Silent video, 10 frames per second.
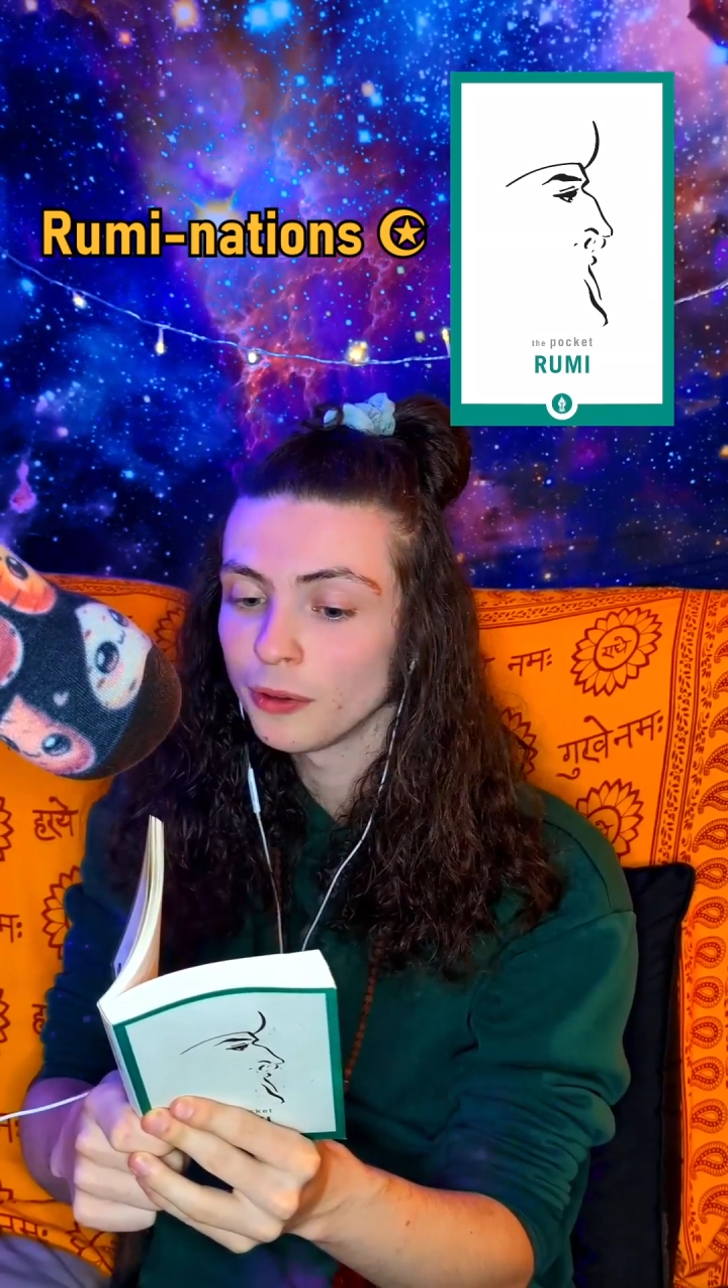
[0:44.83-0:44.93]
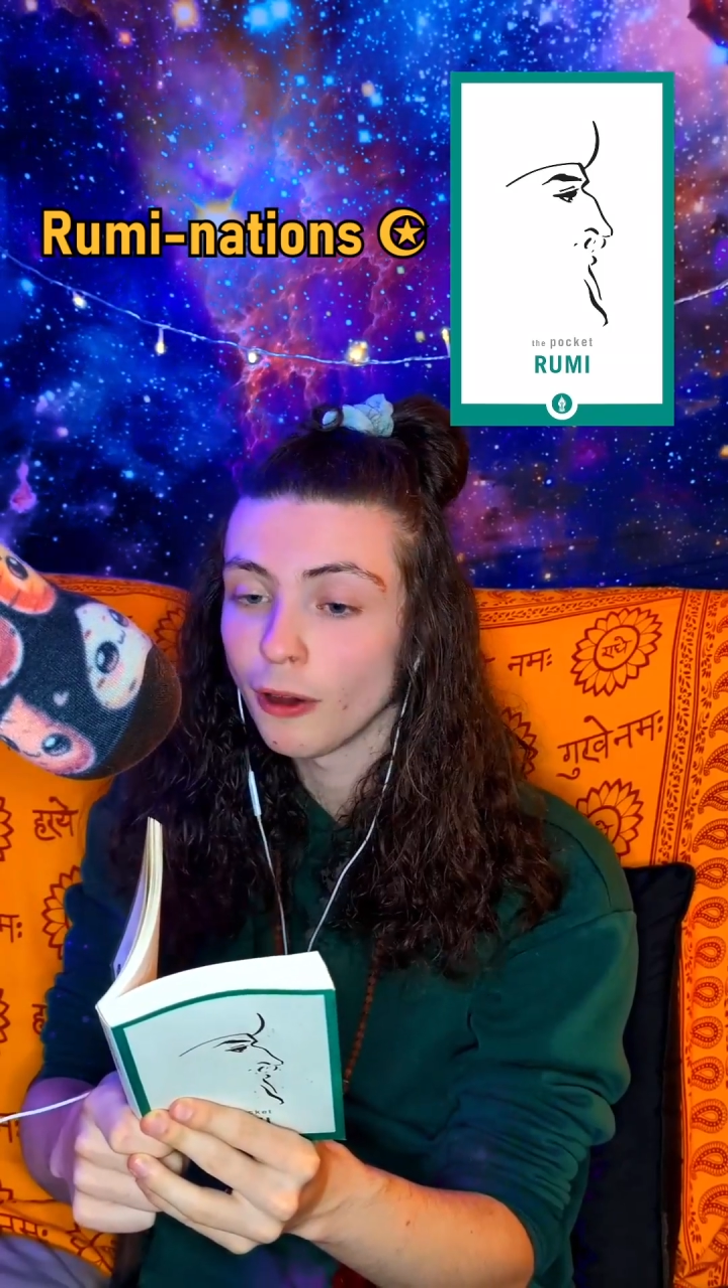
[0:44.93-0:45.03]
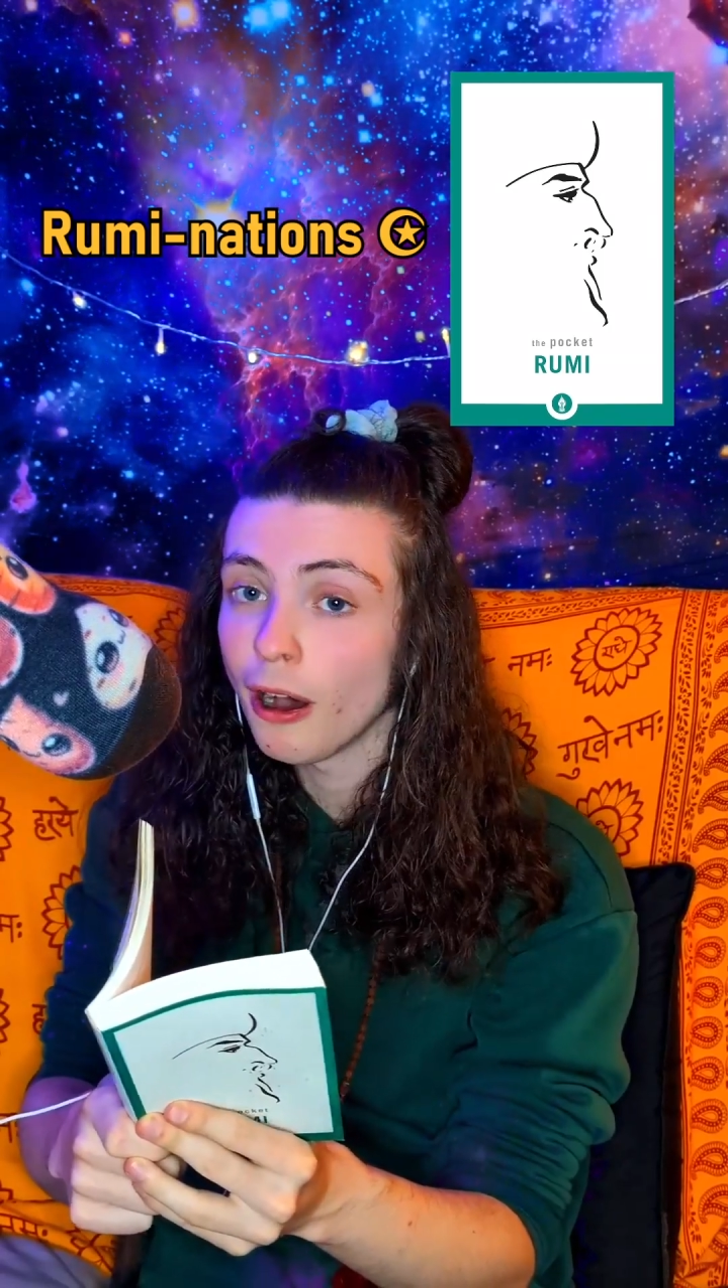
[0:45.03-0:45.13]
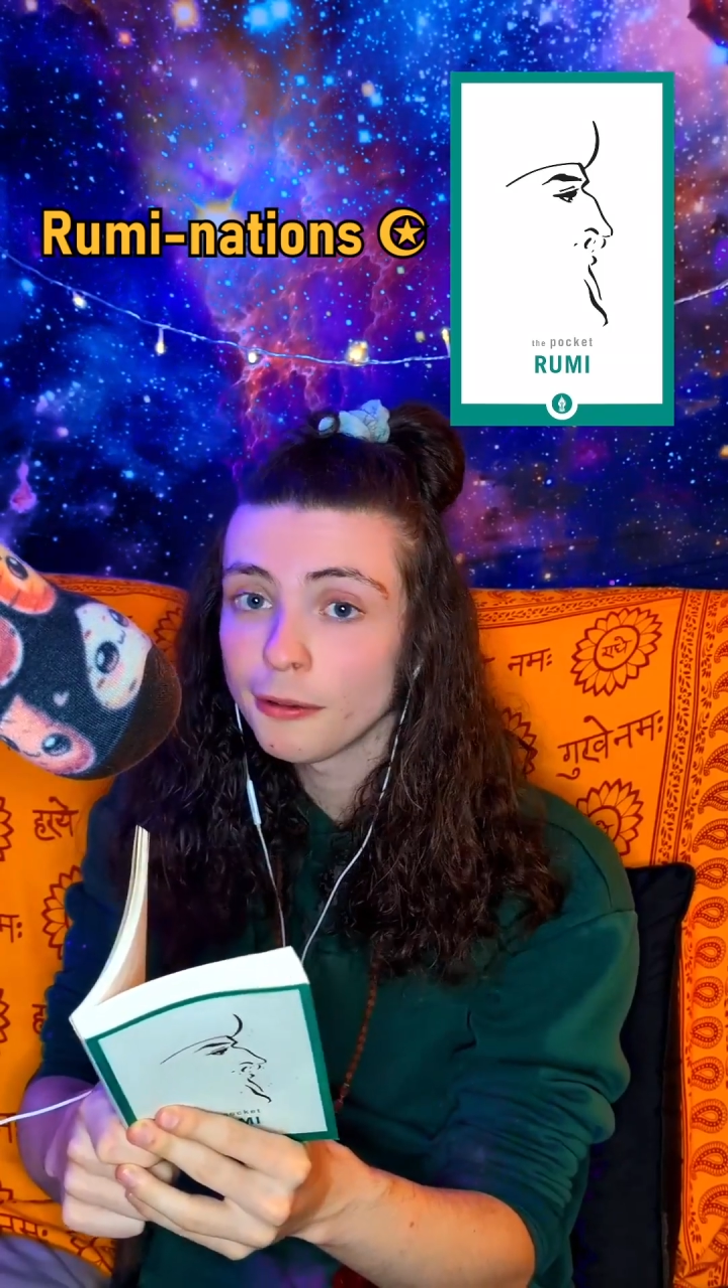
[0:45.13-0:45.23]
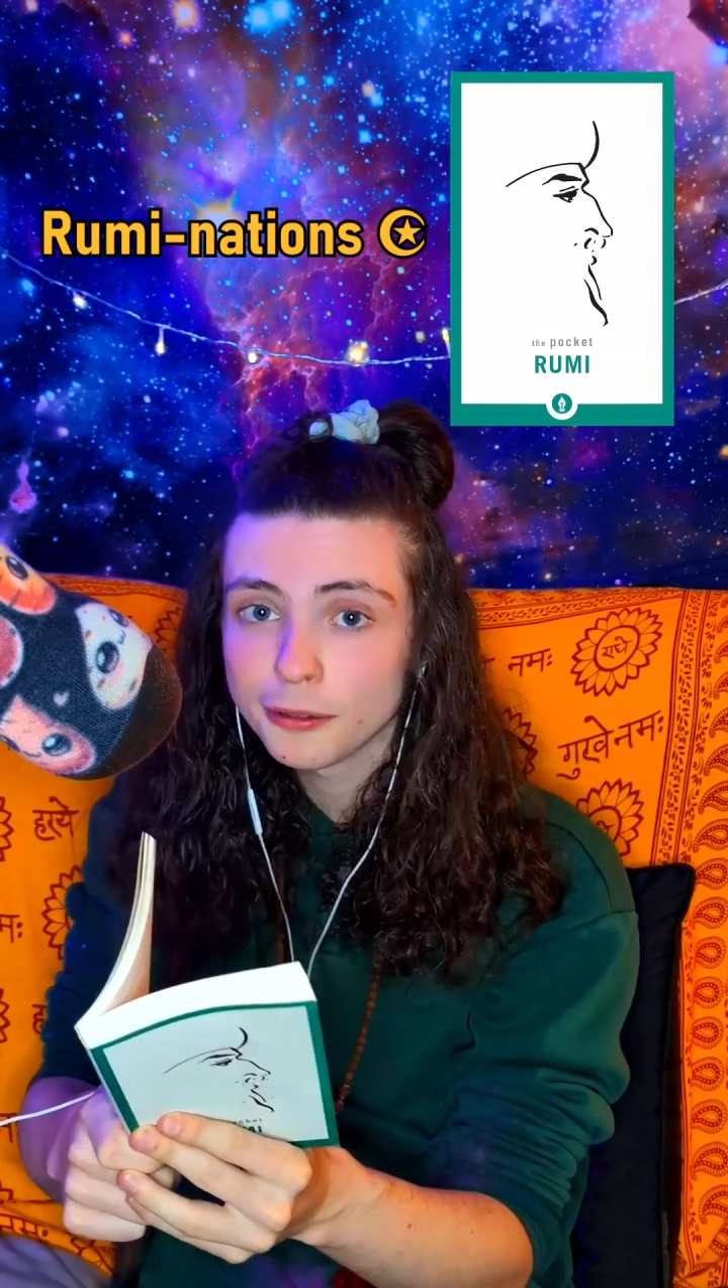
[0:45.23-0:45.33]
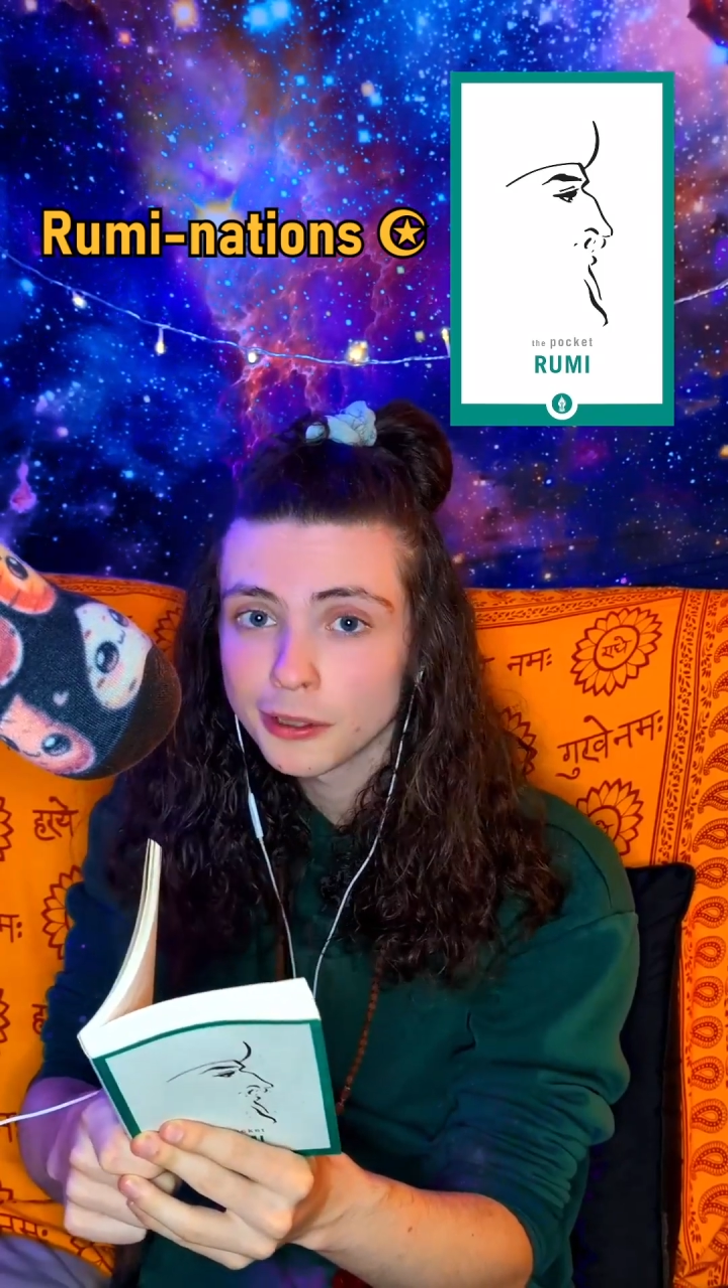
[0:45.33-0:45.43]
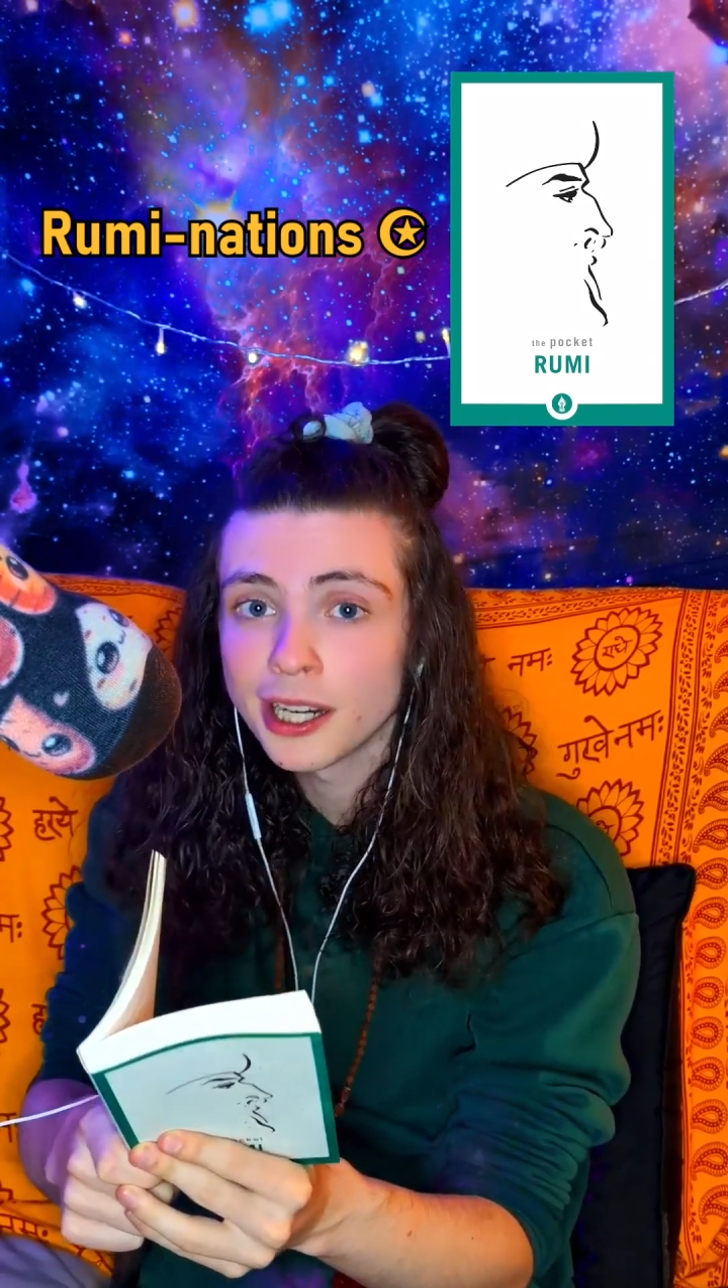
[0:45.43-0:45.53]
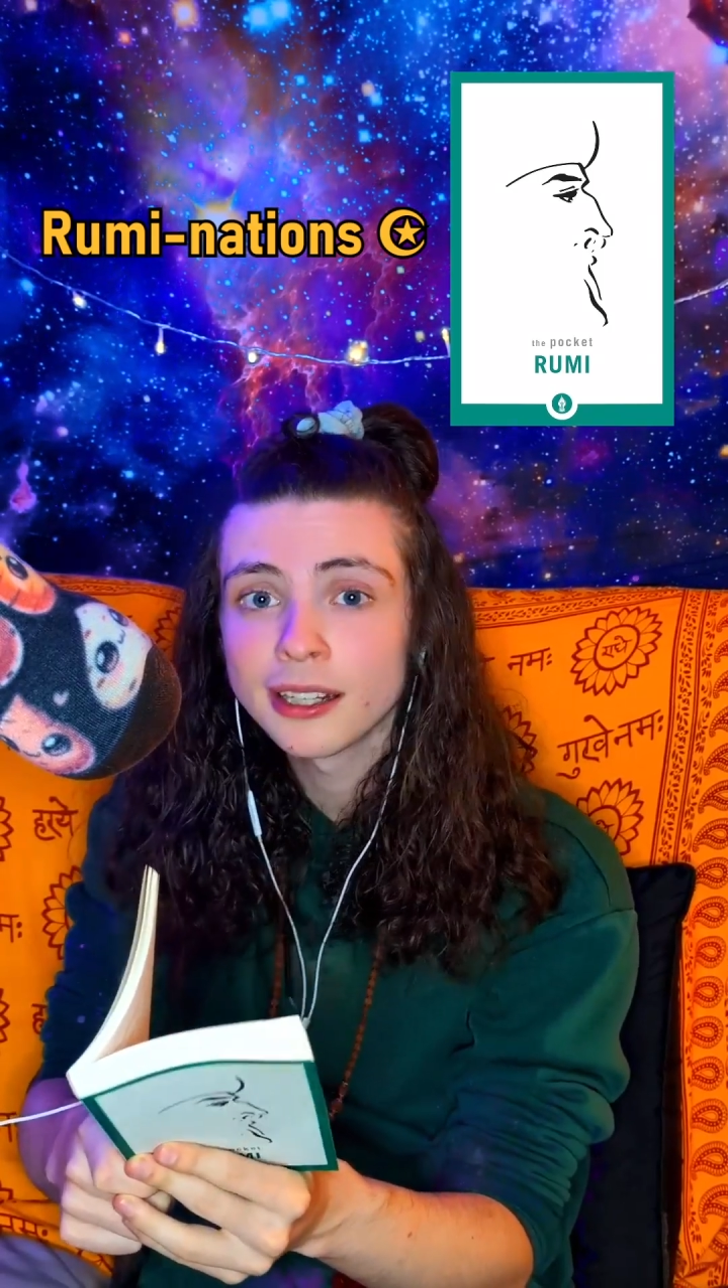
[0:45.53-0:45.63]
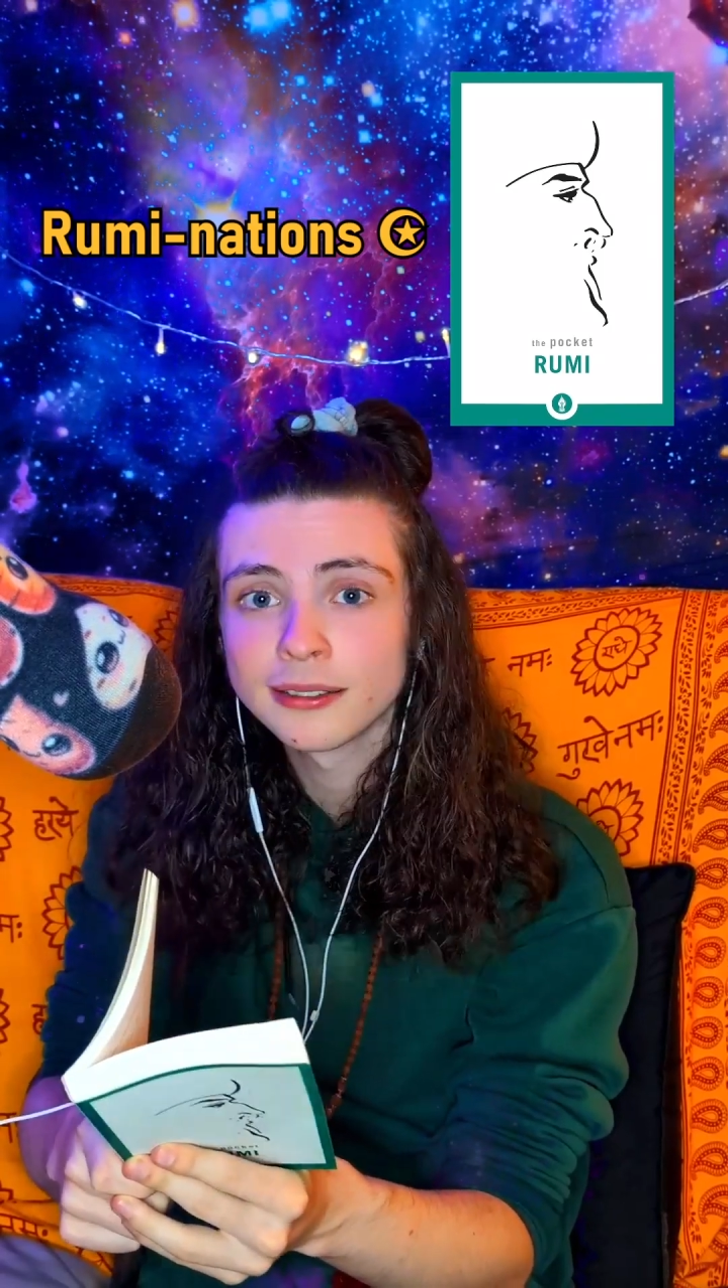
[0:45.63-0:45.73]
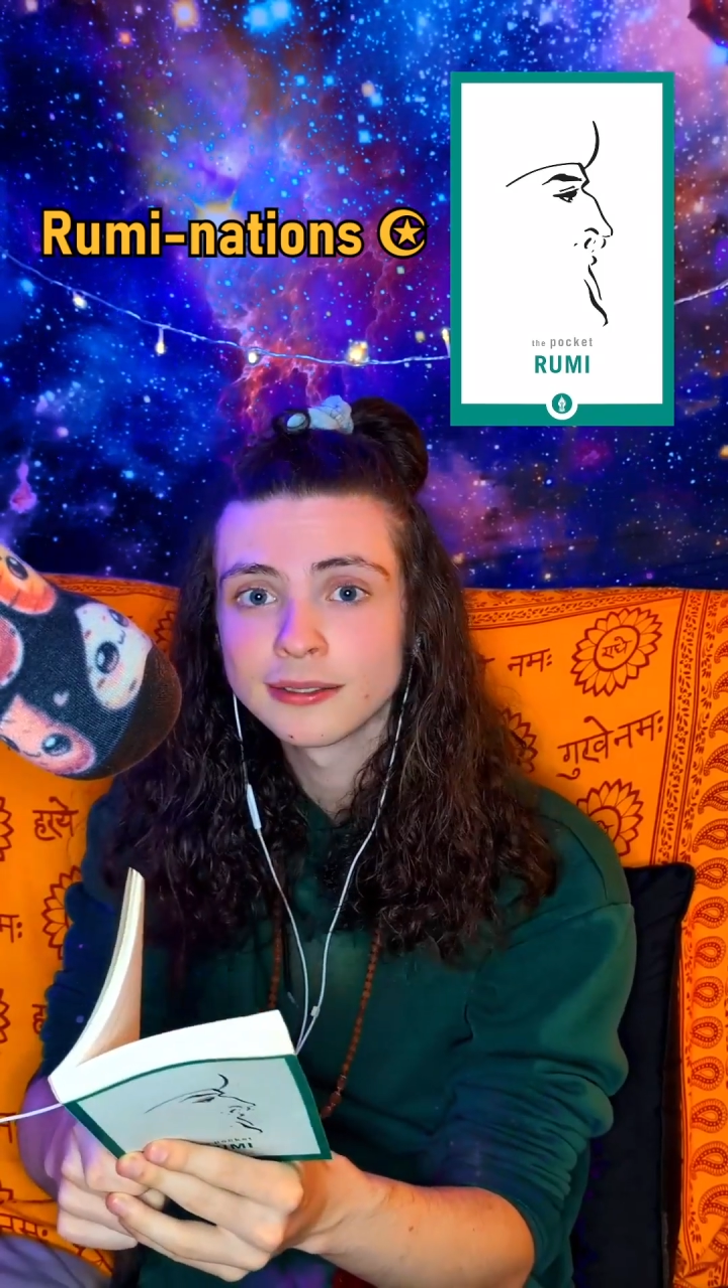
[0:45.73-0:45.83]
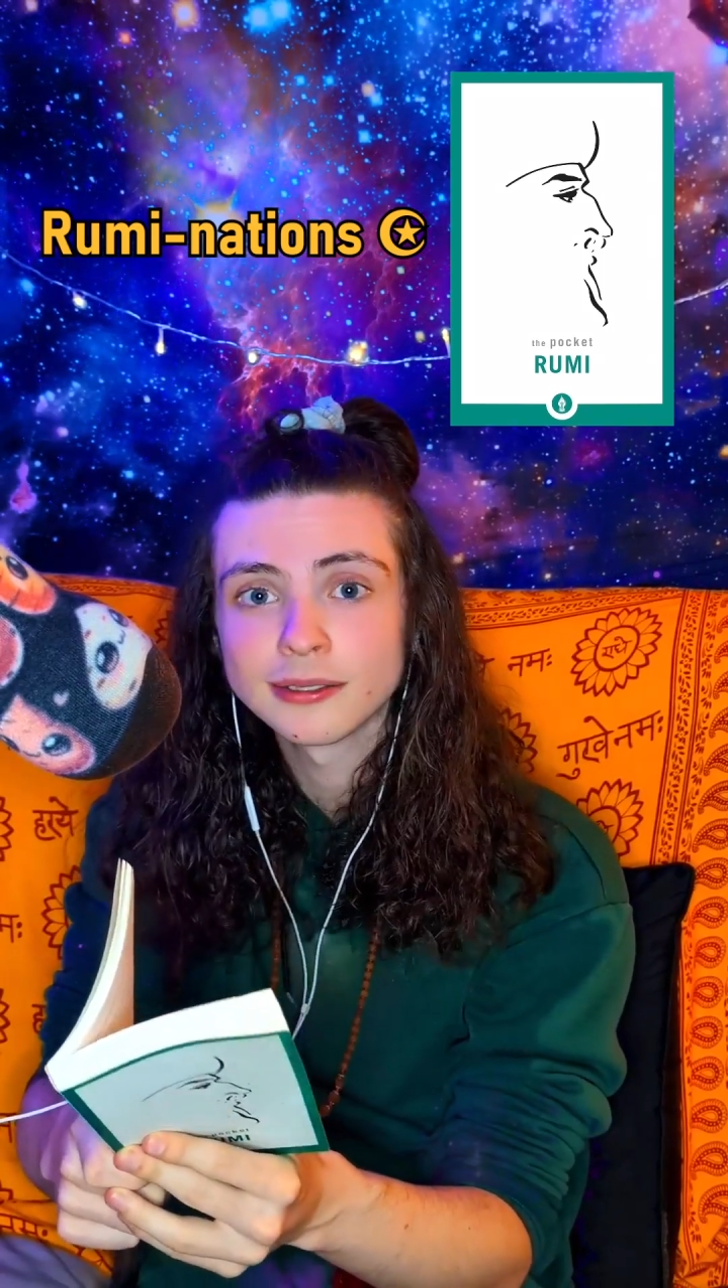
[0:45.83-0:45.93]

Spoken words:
of offering